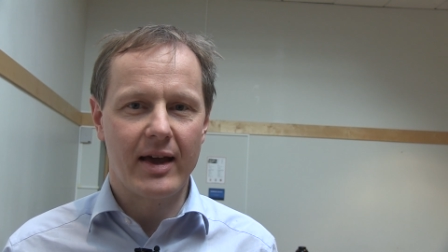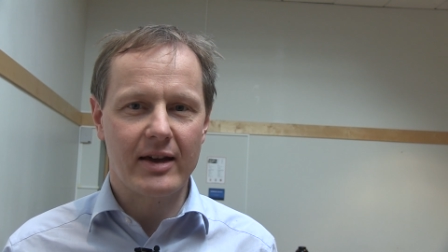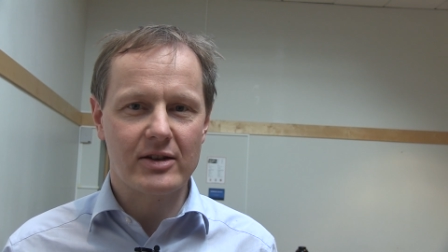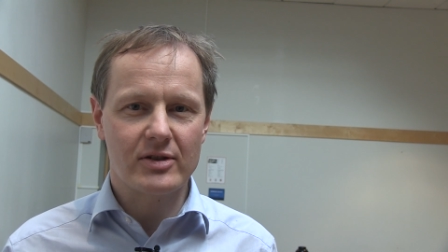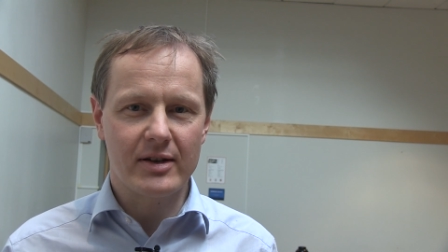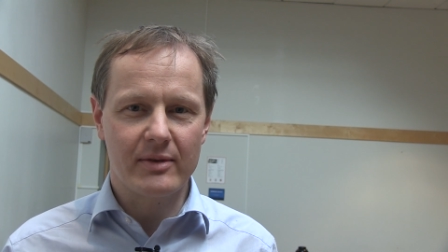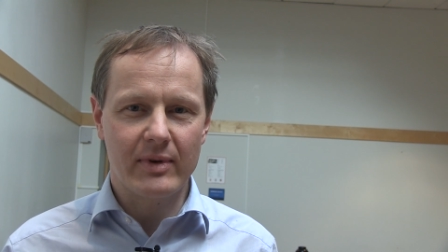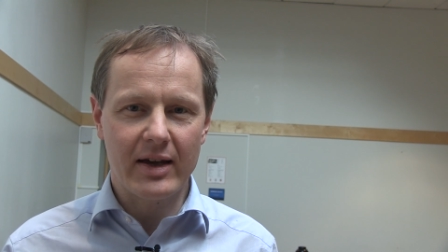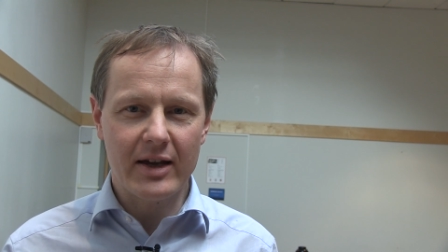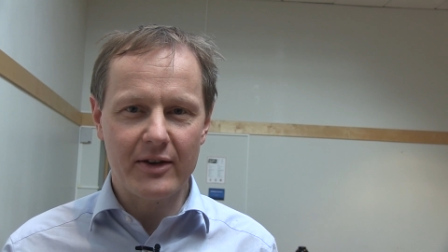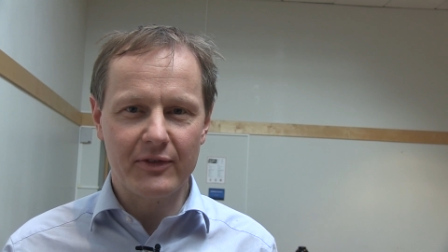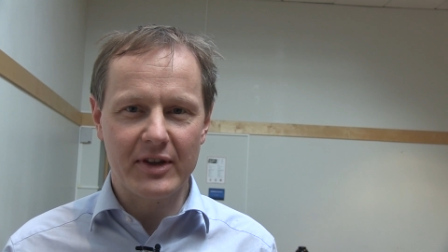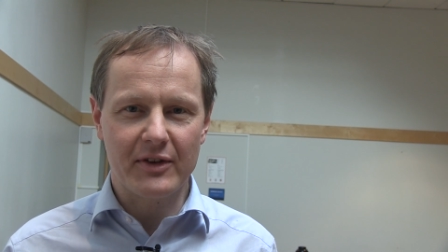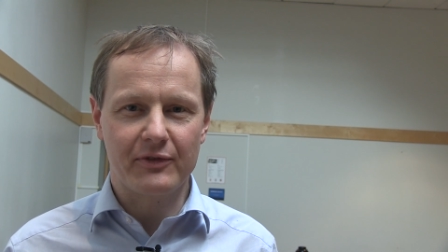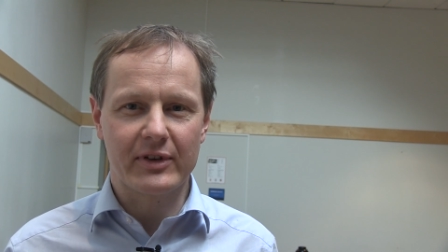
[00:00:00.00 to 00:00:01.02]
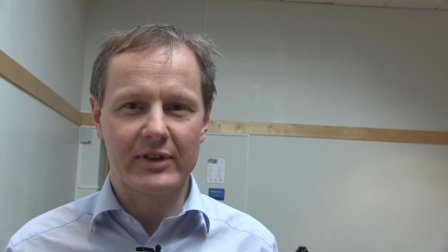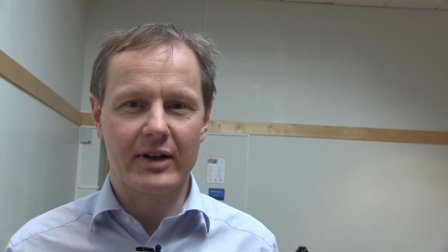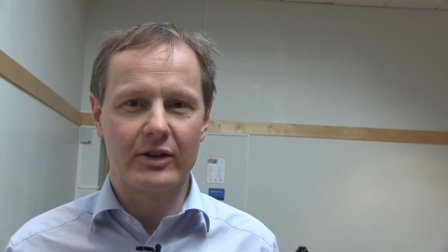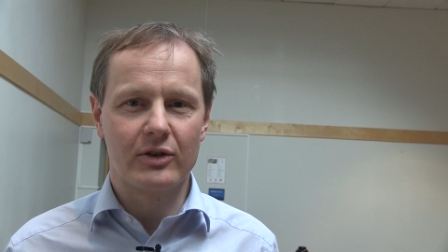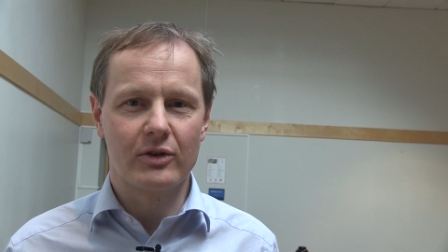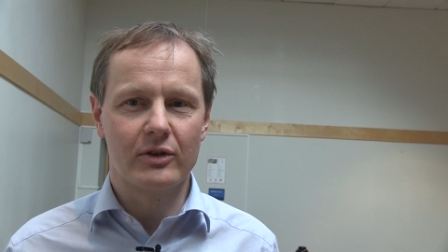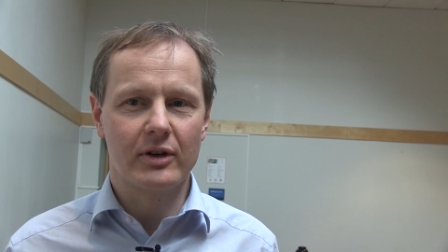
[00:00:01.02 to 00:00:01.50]
Actually, we have different
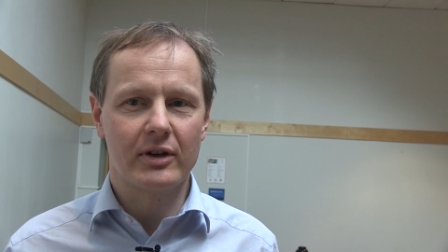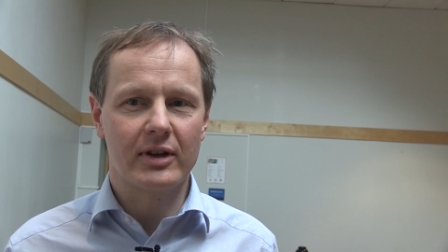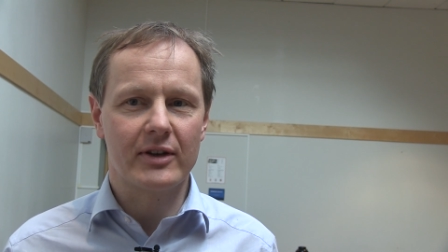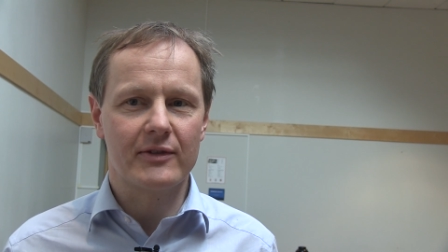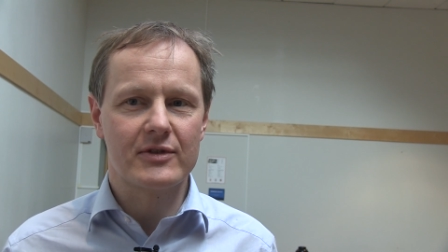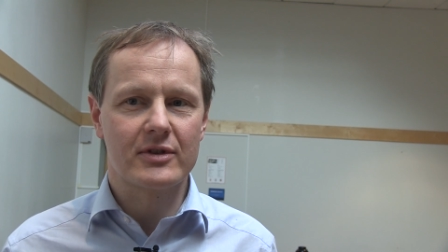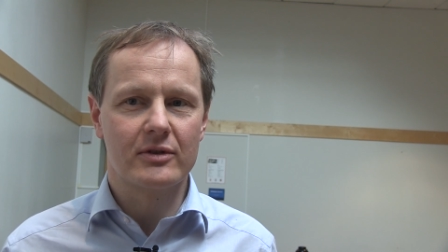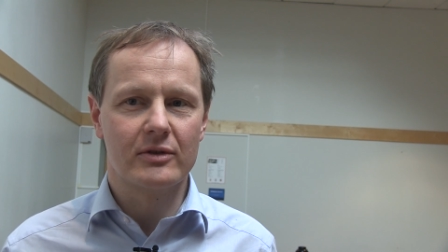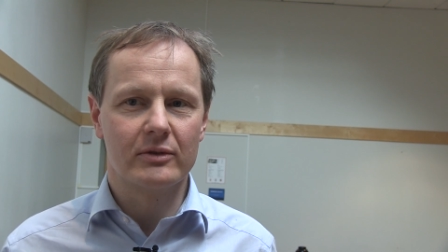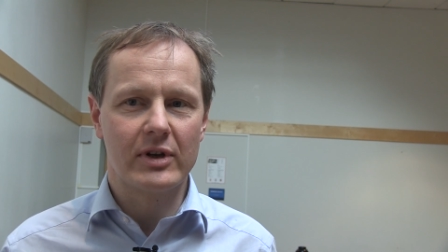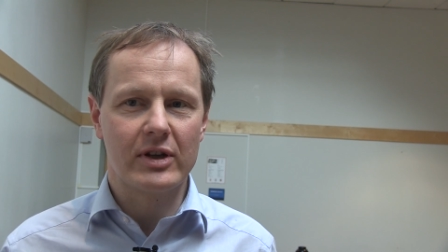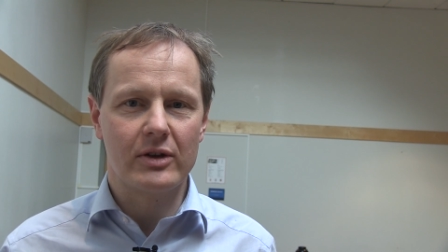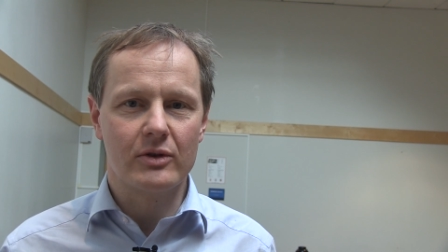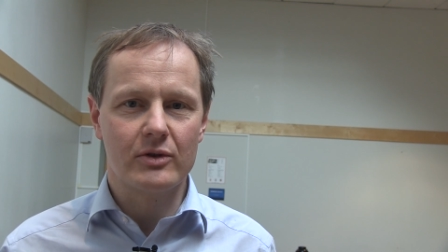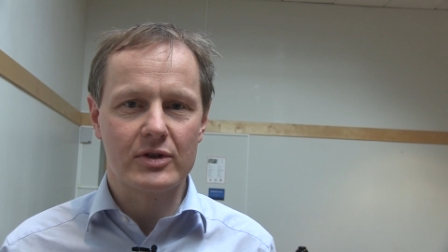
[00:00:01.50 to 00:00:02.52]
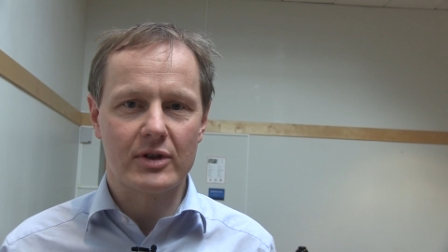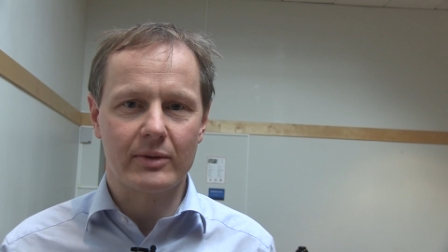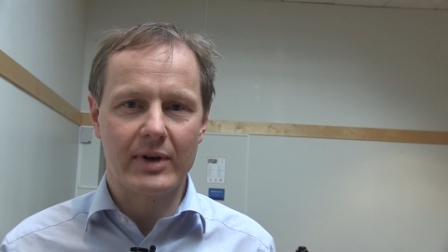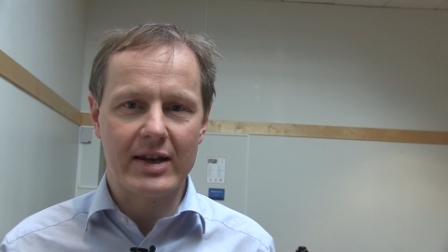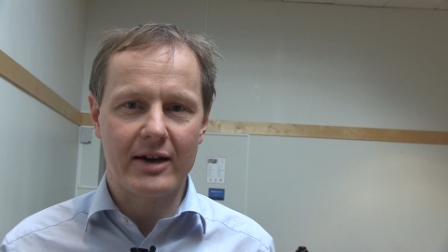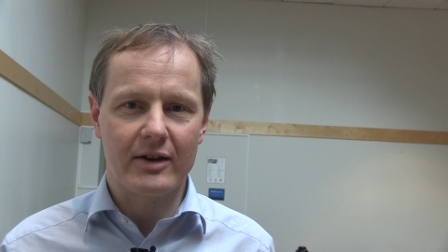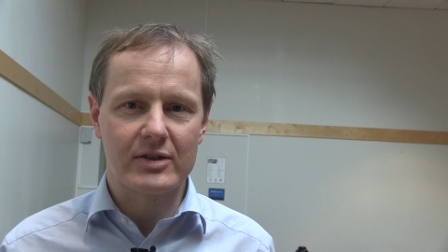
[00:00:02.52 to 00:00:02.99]
alternatives to reduce
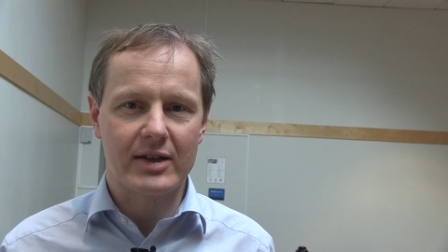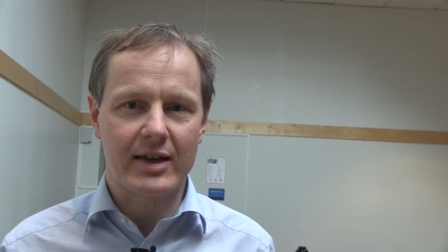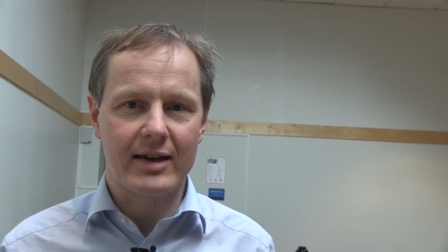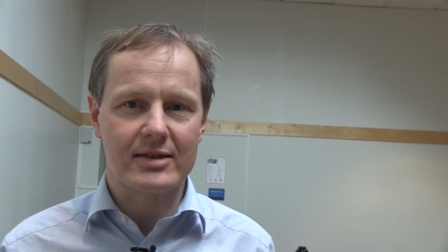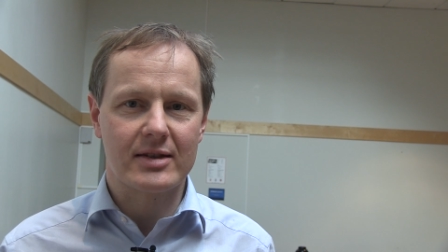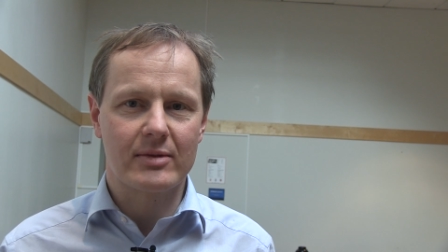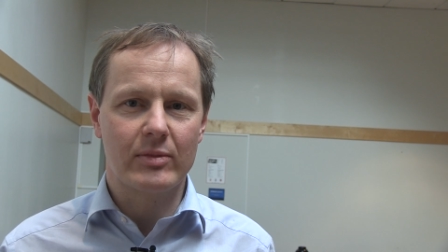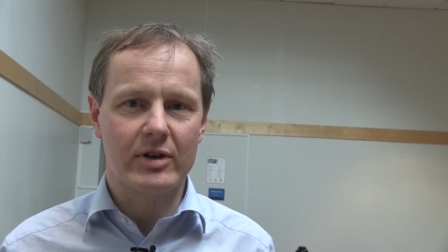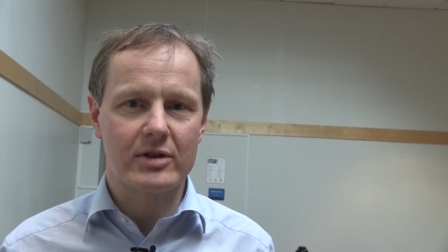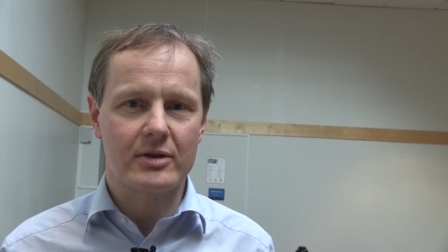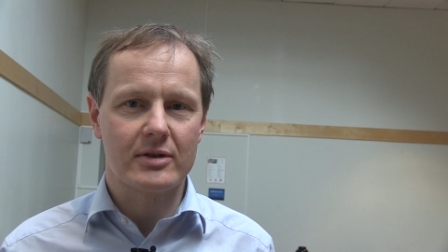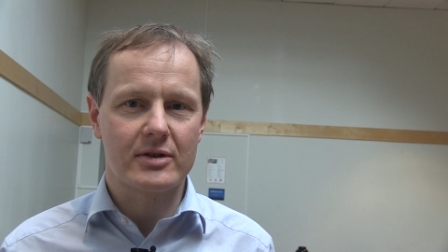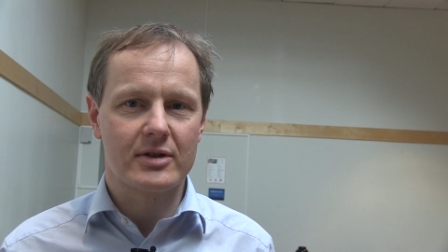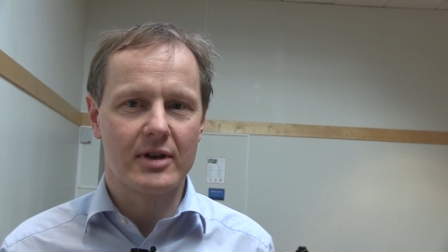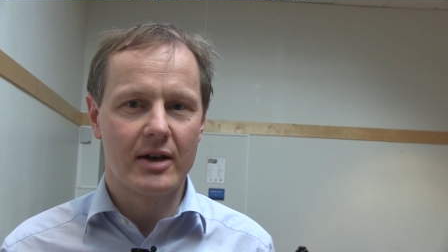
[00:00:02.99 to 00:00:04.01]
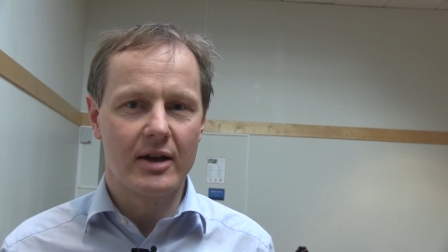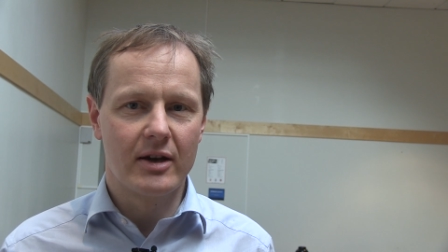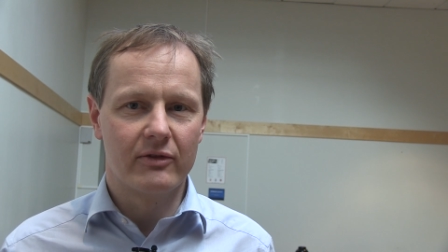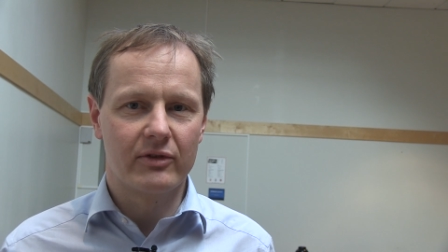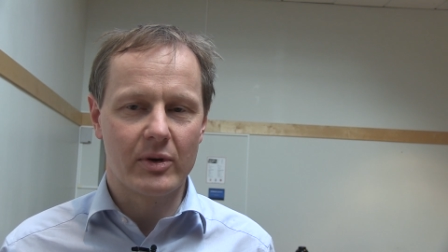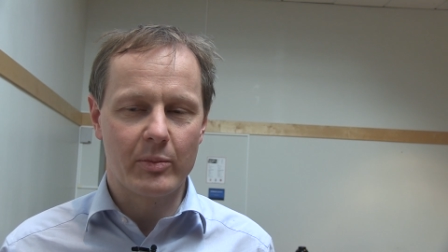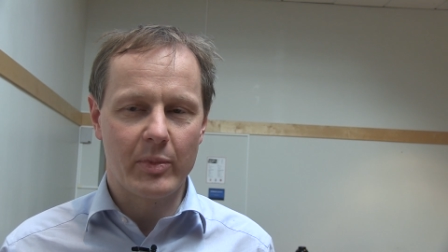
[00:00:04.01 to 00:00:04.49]
greenhouse gas emissions
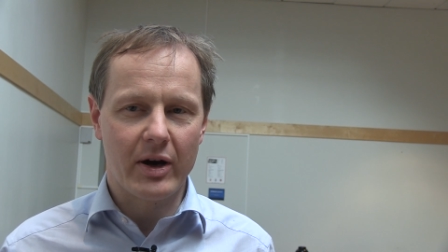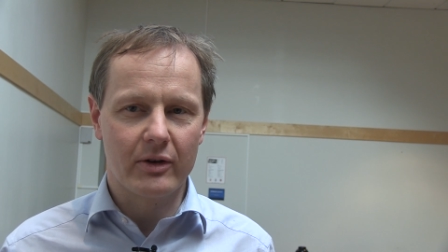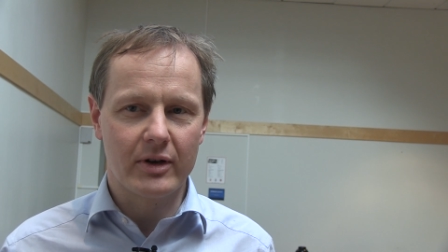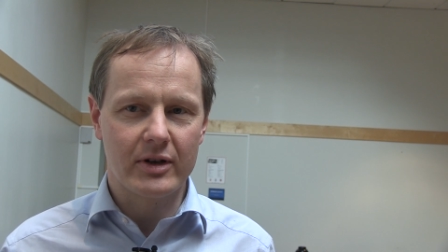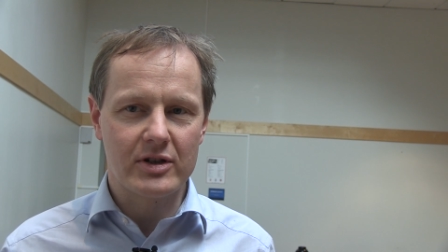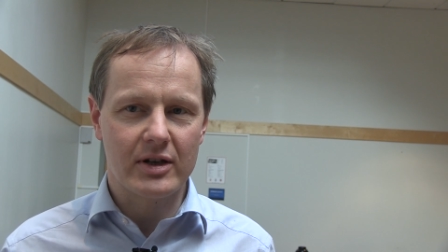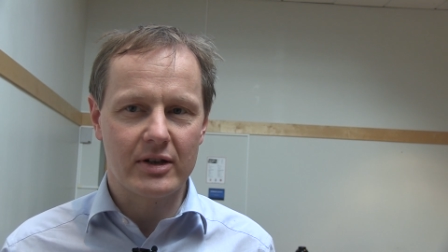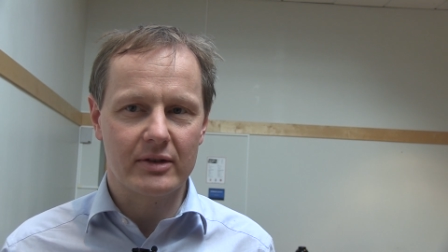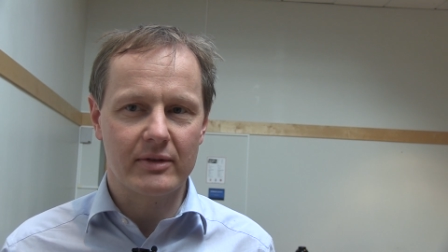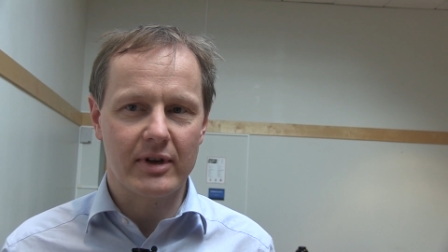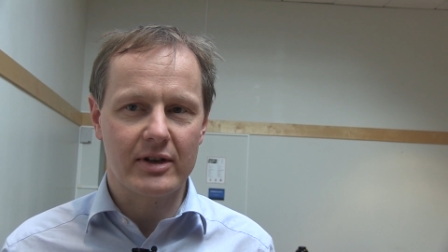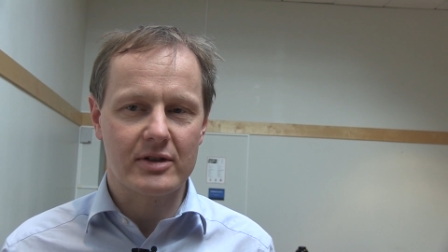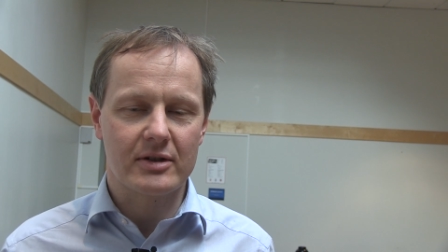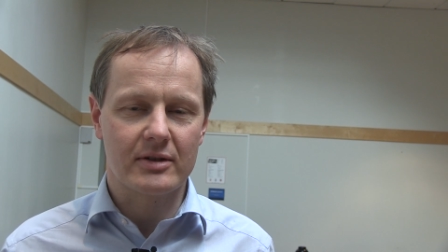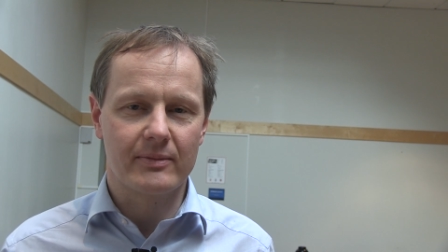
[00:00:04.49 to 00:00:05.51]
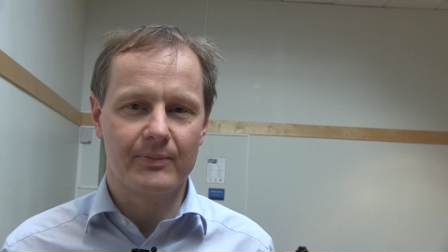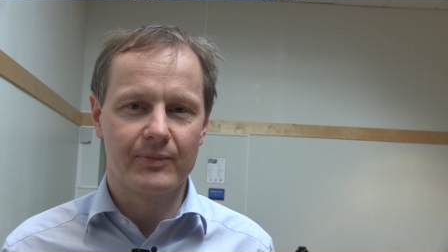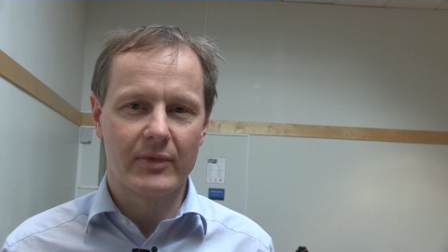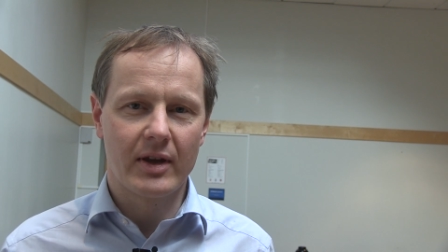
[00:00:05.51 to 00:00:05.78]
from power generation.